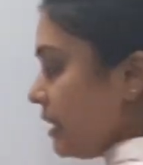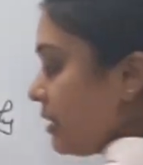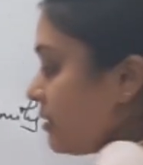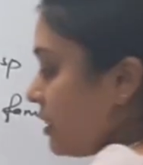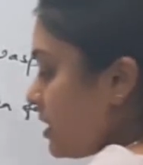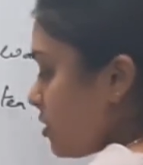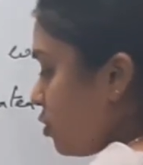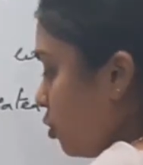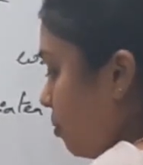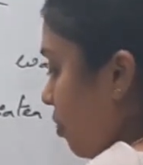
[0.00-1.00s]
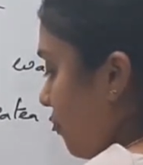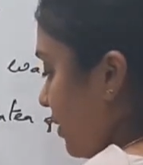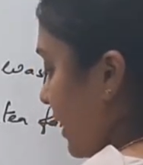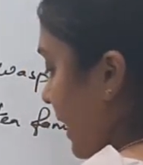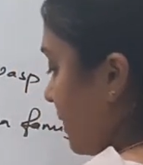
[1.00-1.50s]
This lobe of
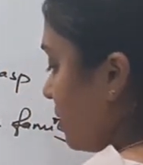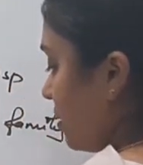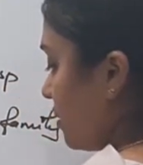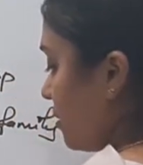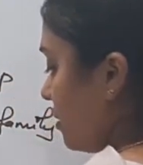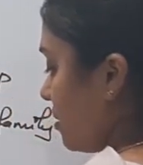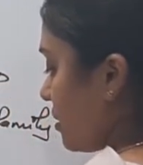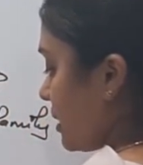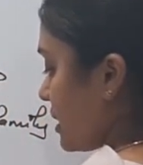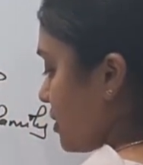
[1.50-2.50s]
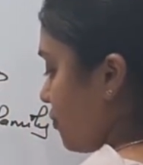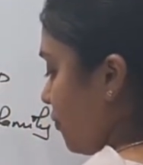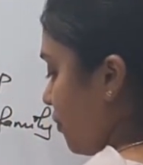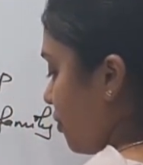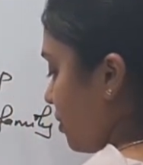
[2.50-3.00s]
the anther is a
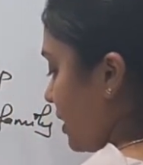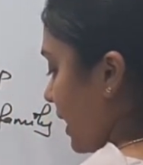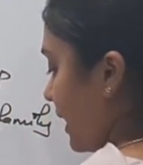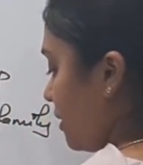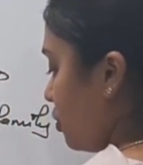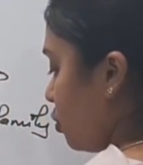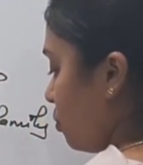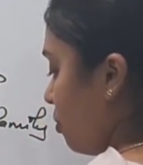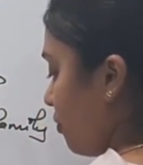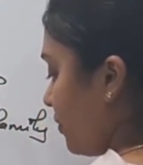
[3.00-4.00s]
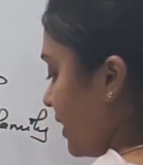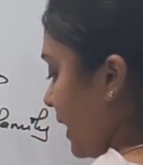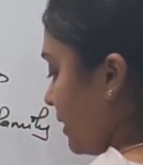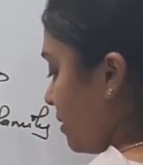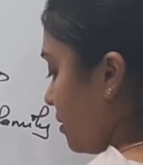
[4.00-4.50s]
fertile lobe of the
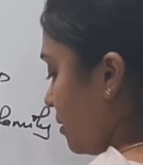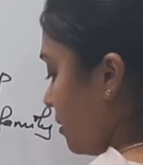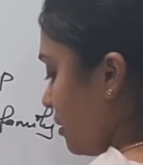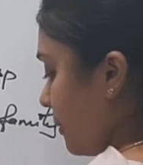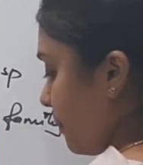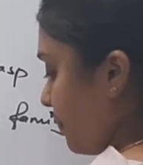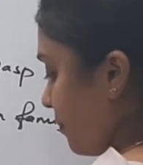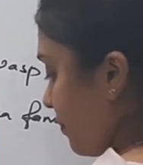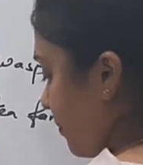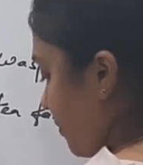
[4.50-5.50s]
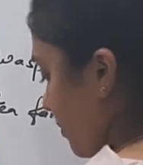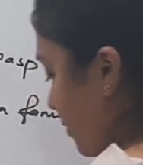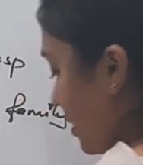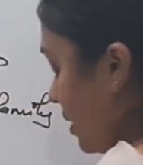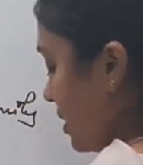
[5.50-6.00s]
anther.
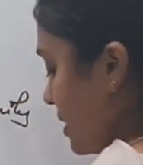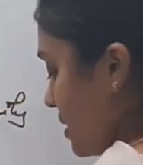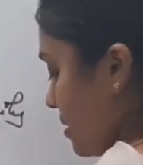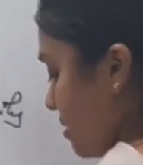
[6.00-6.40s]
This